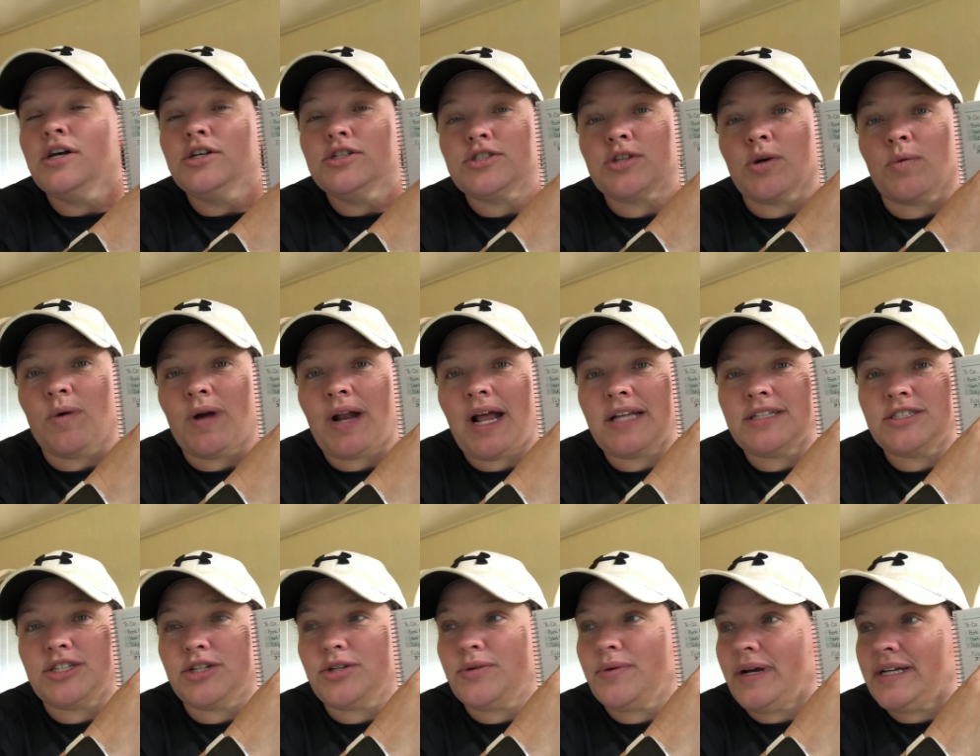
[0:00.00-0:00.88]
So what I
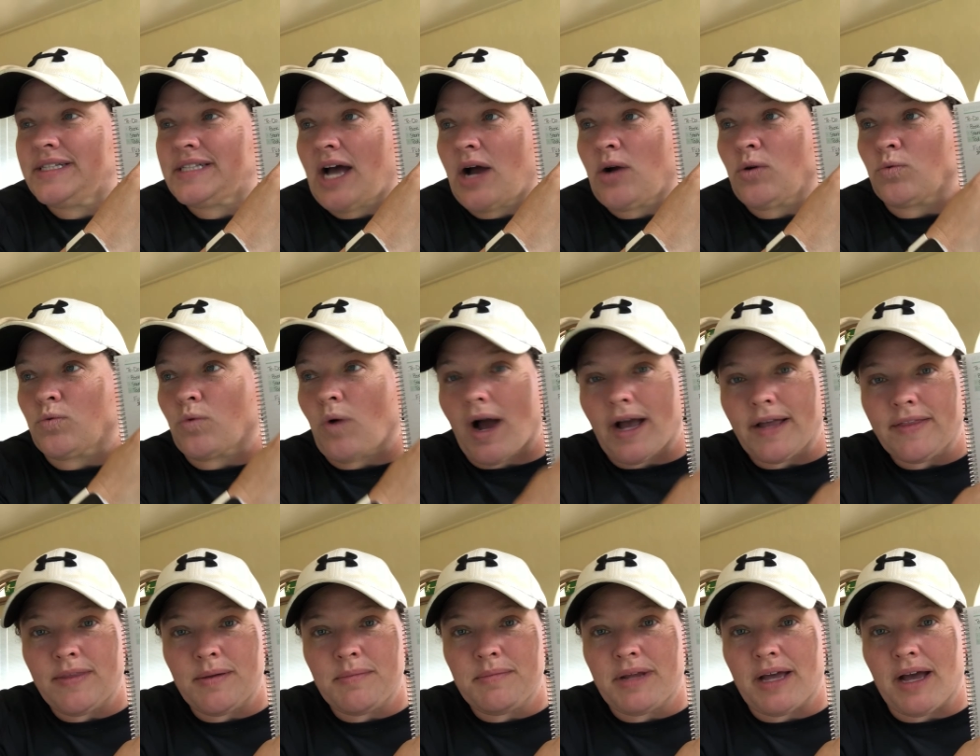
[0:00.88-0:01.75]
do is I
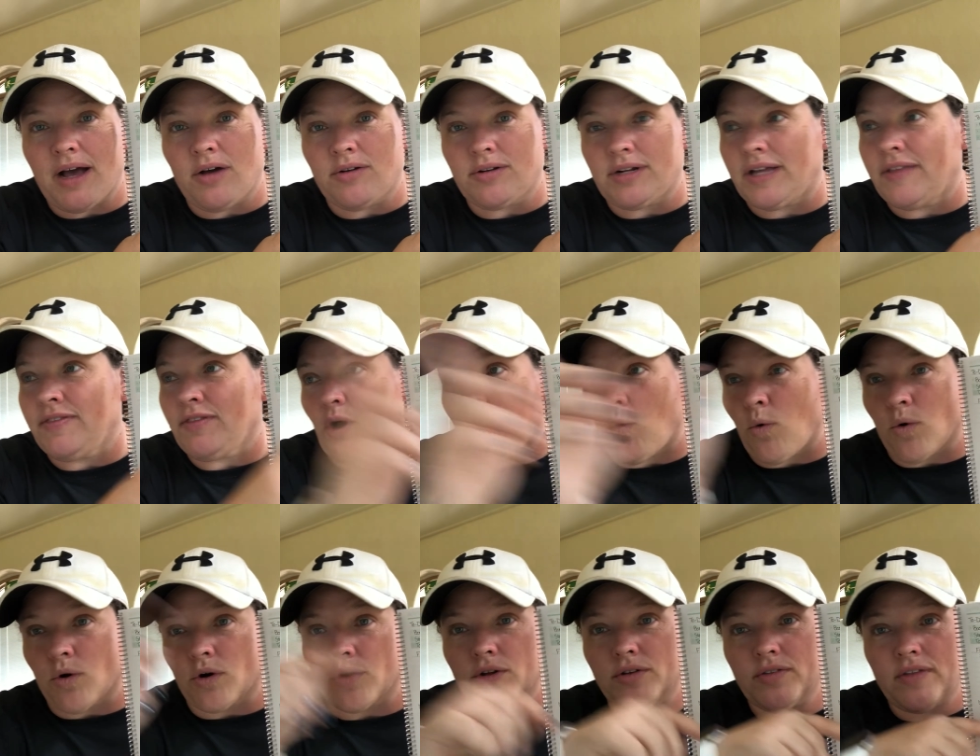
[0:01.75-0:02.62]
write them down in the
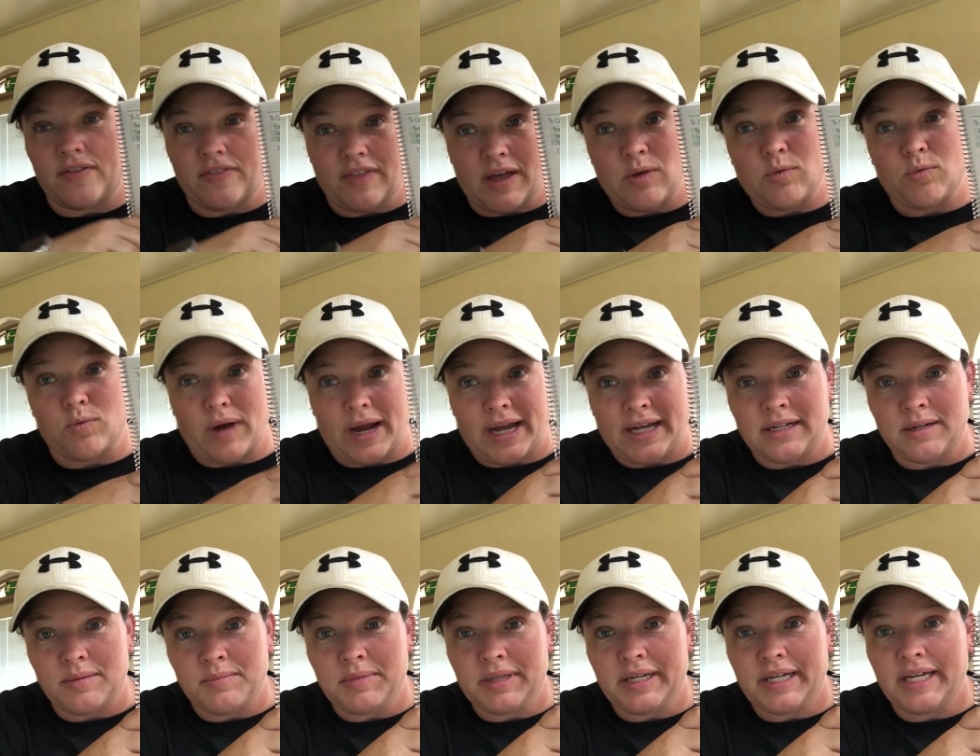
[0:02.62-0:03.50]
order that they
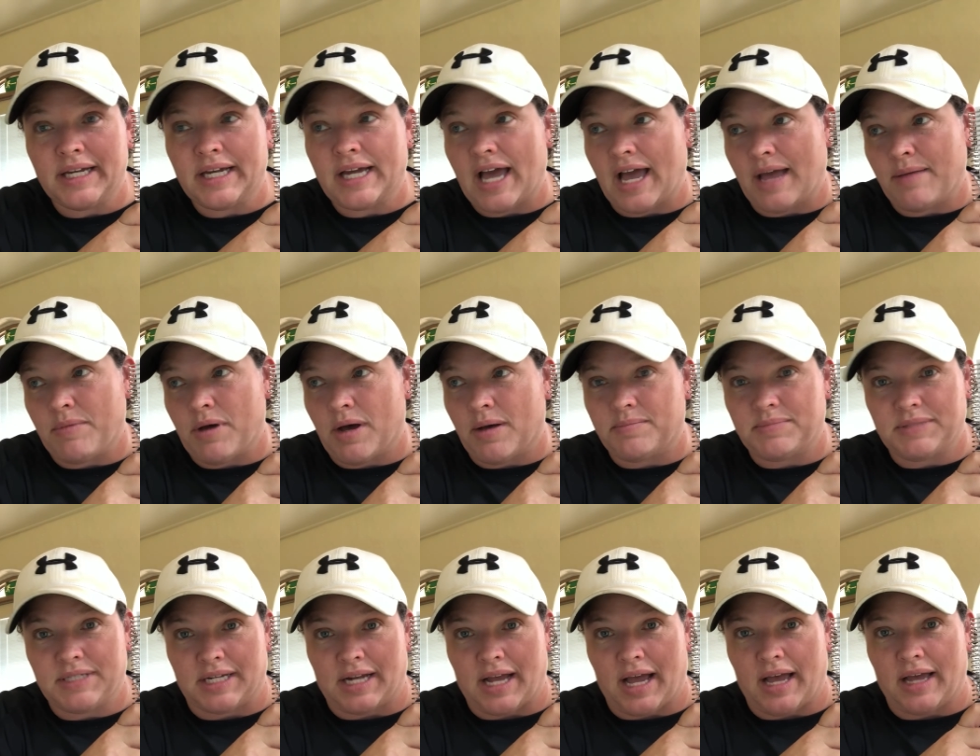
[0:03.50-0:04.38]
randomly came up
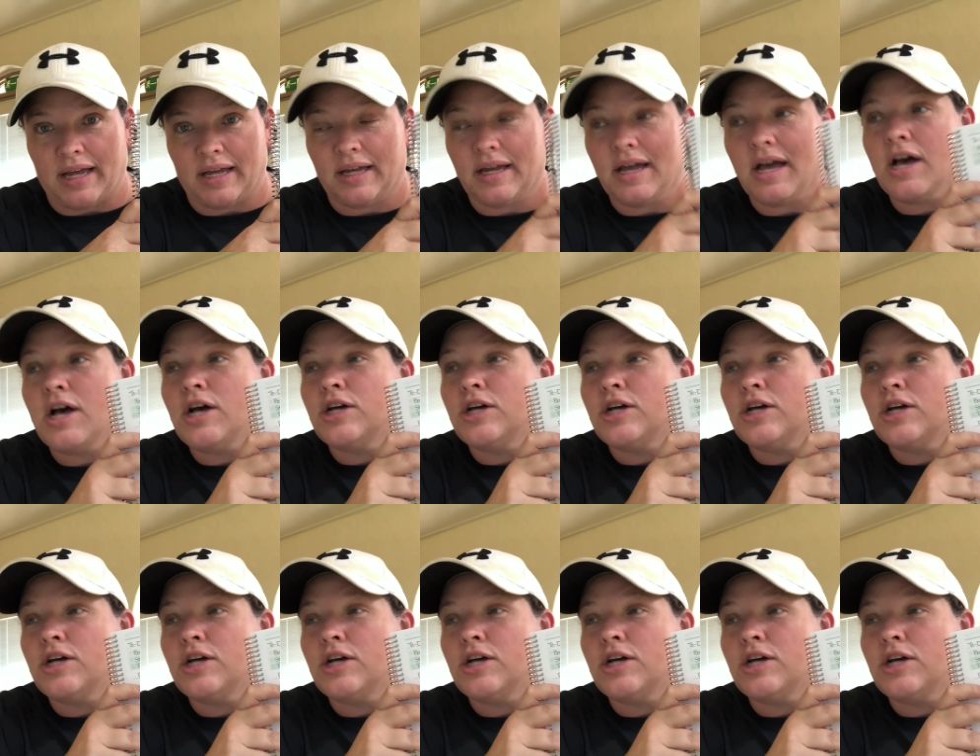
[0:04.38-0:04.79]
today.